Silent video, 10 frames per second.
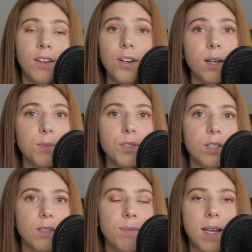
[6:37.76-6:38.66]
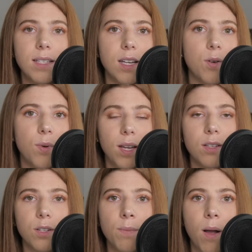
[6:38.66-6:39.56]
your hamster may take
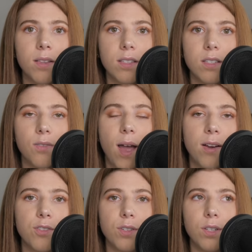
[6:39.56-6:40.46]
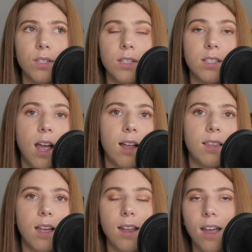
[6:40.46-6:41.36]
weeks or months to actually decide
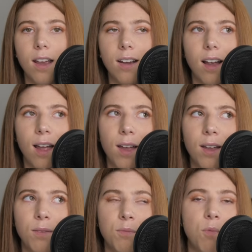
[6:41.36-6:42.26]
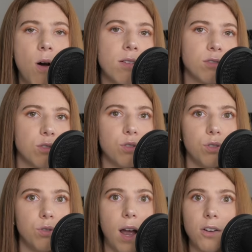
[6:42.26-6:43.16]
that, hey, I want
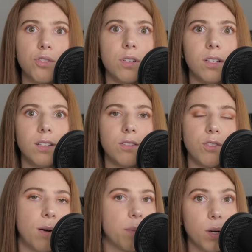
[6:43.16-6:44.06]
to actually start